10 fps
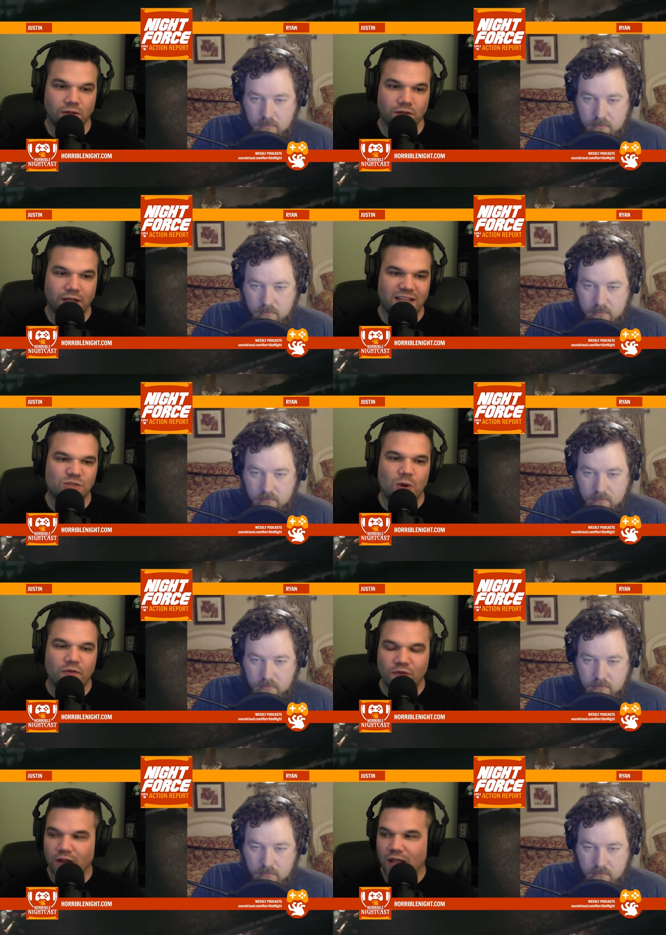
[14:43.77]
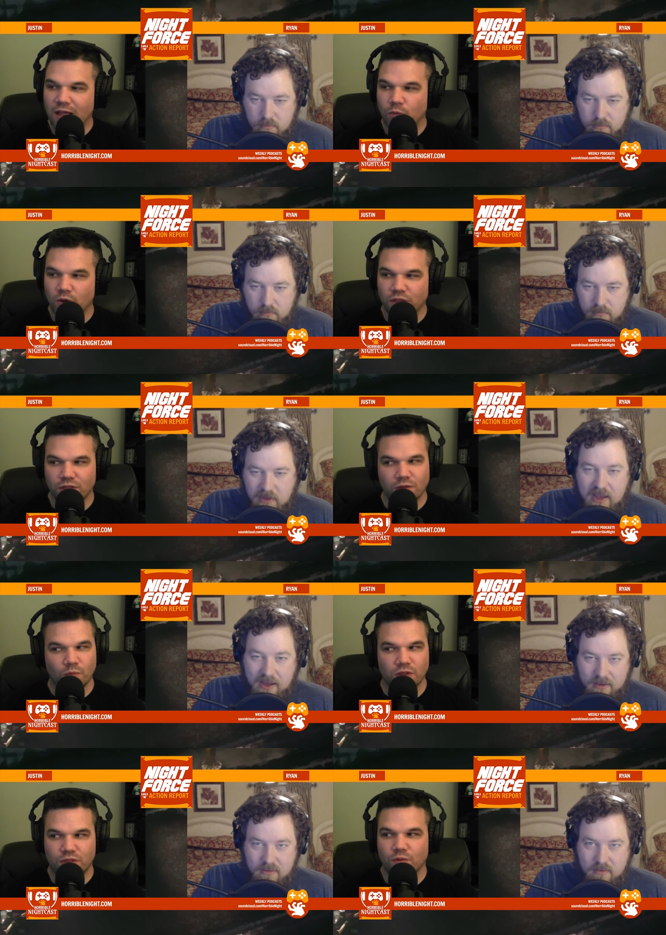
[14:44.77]
Speaker 1: Like that's what I felt like with
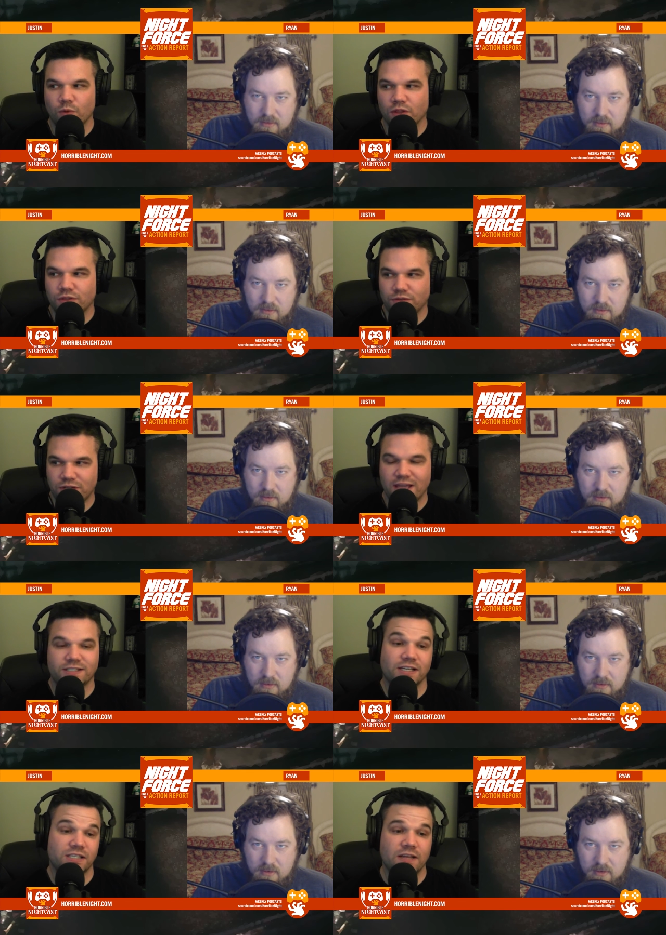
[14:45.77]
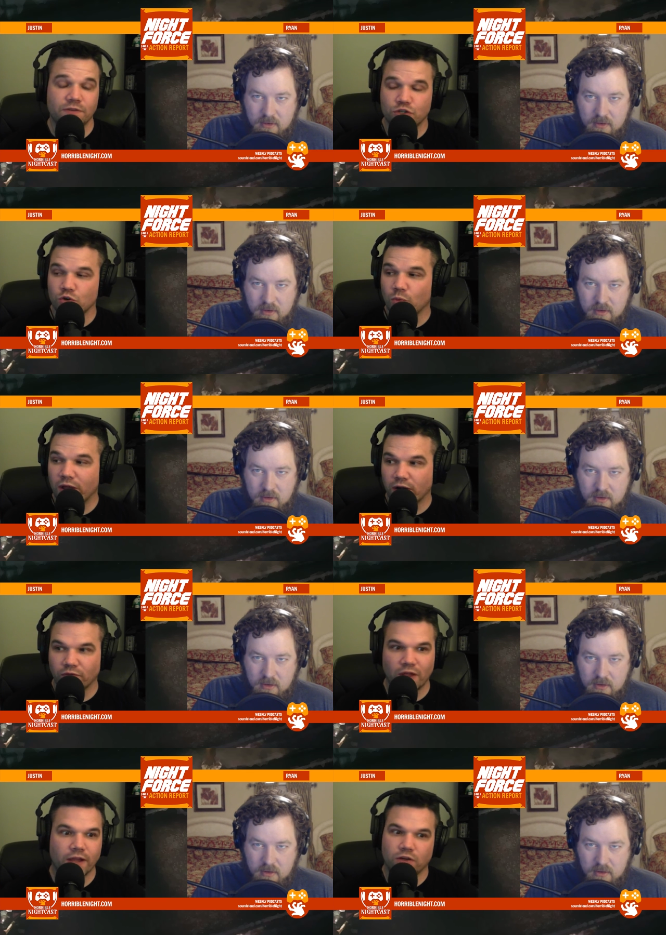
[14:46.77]
yeah. with with Deus Ex and even Tomb Raider
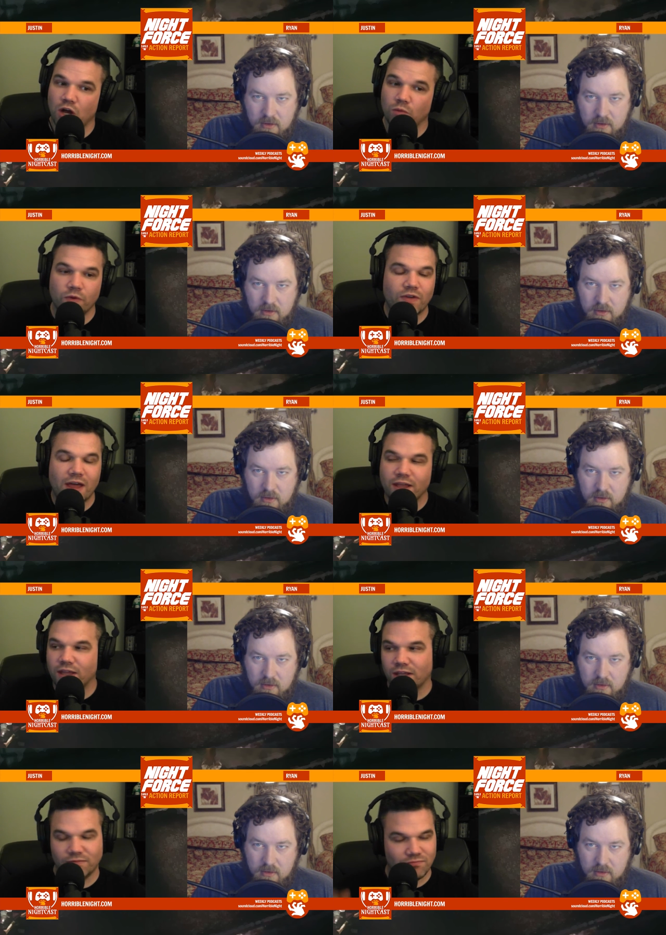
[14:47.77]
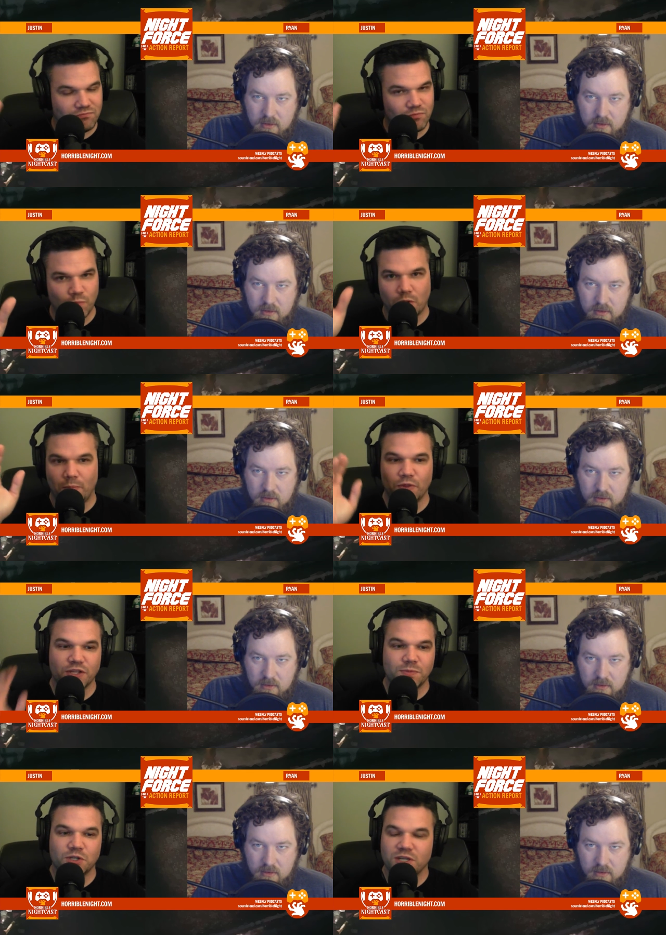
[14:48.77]
of like, nope, we've got to get we're gonna put
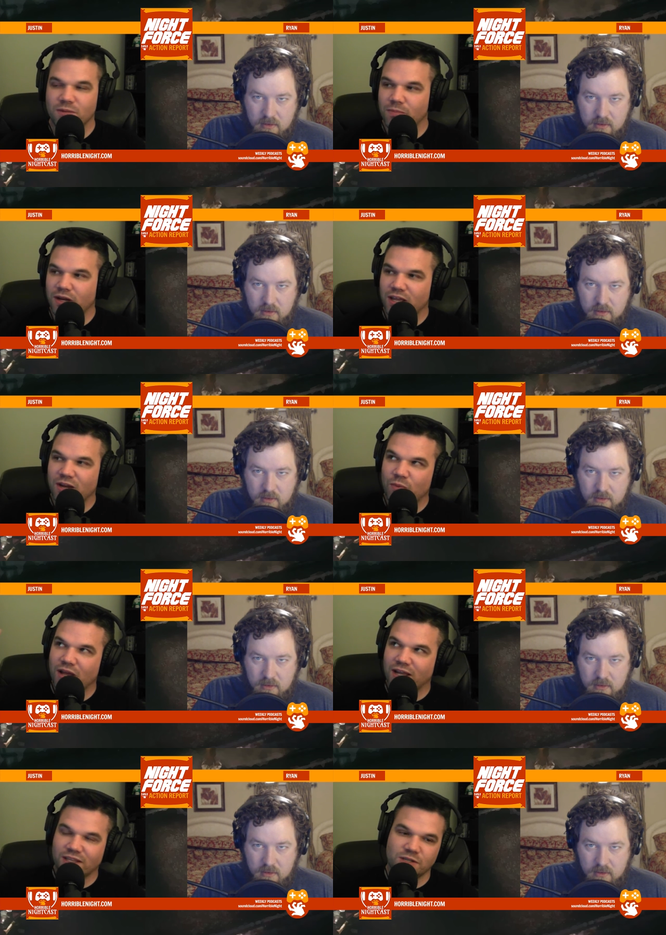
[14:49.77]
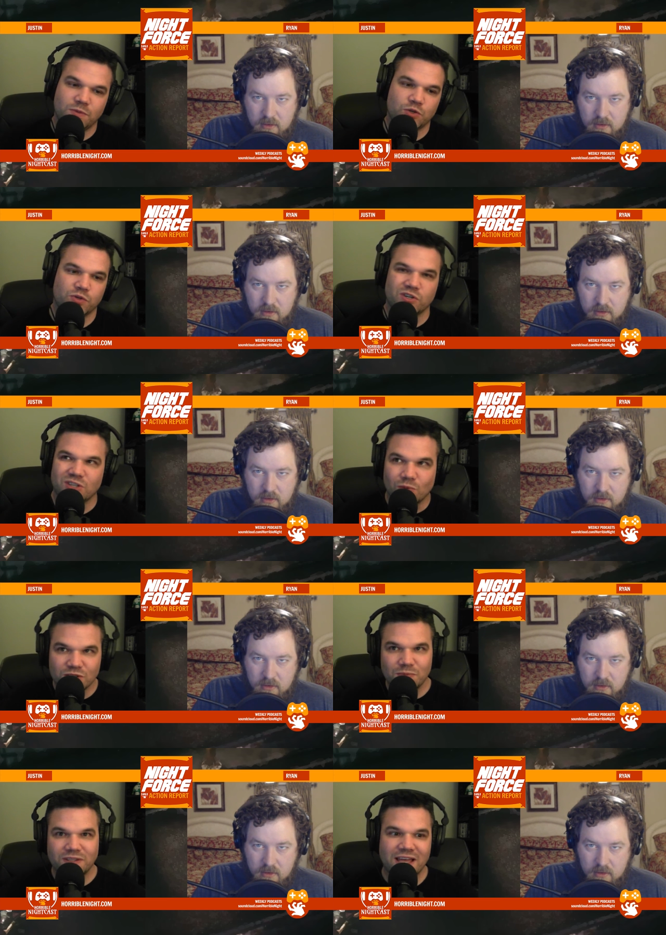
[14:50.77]
this much money in and we got to get this much returns. Like
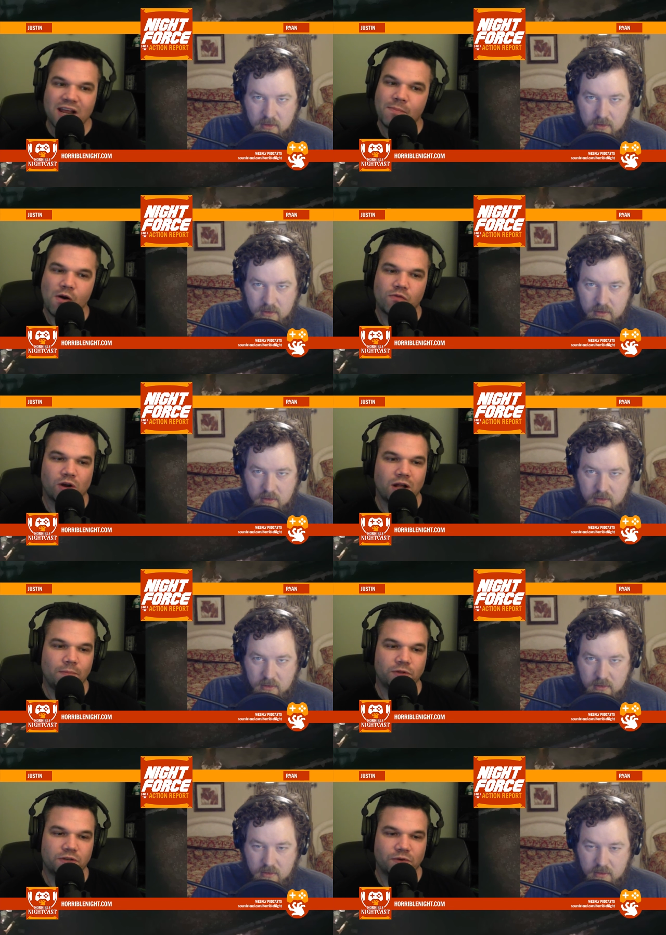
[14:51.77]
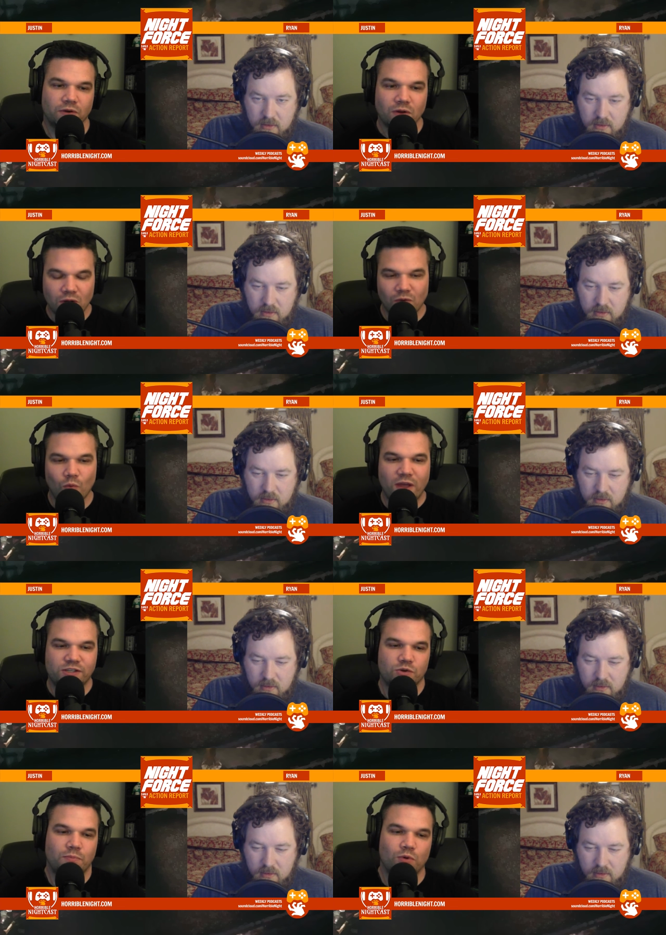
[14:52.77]
we'll split that up over a couple different
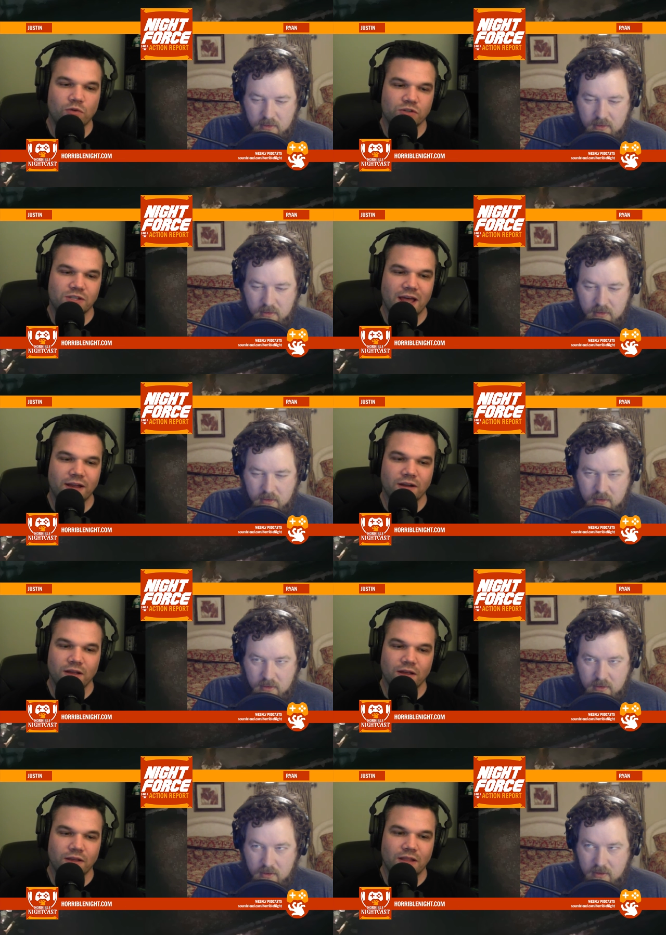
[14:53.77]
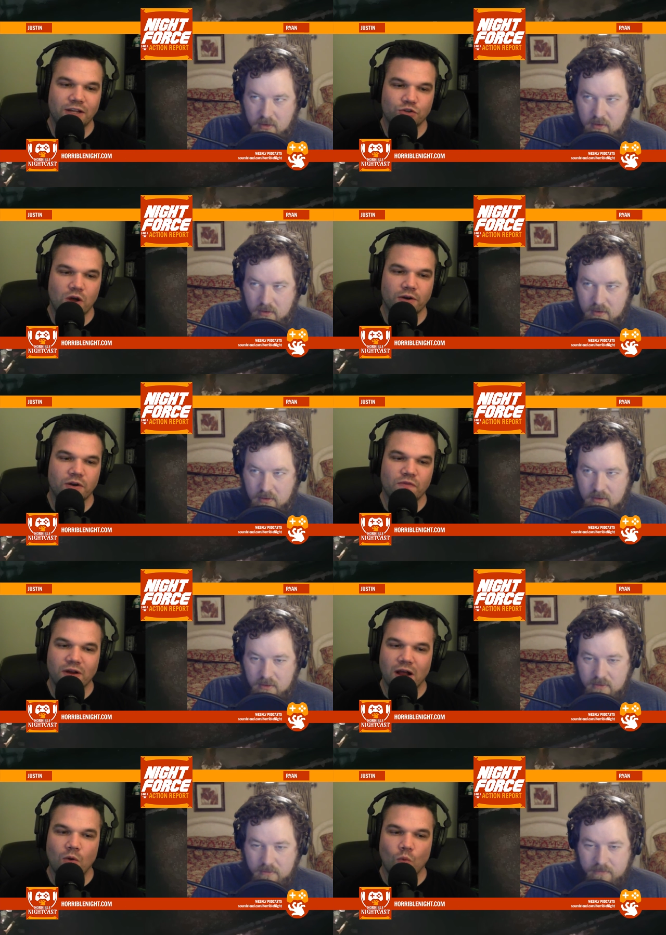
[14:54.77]
ways to approach that that genre and
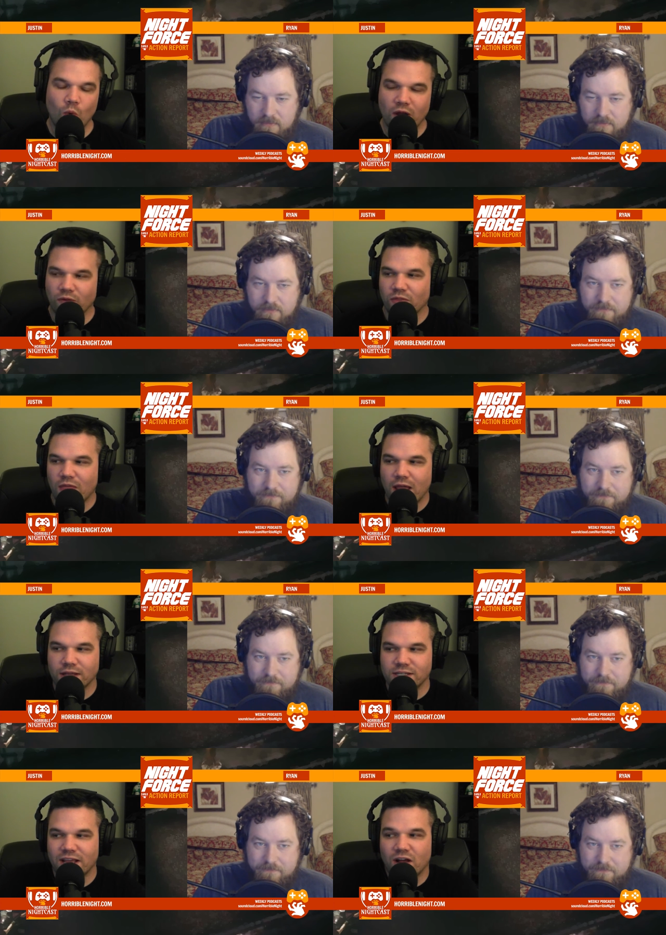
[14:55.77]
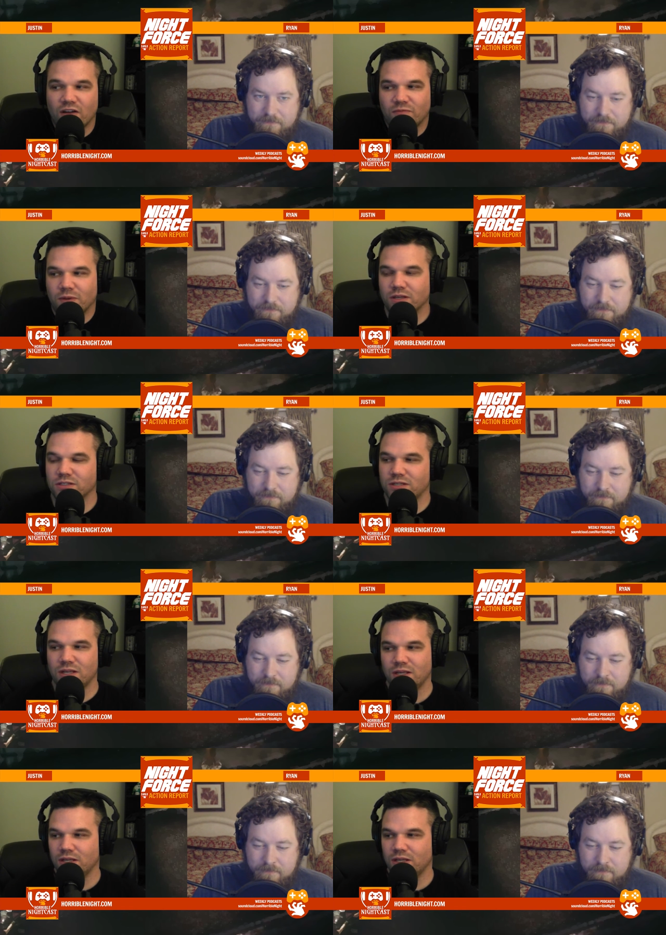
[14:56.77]
figure out where that can take off because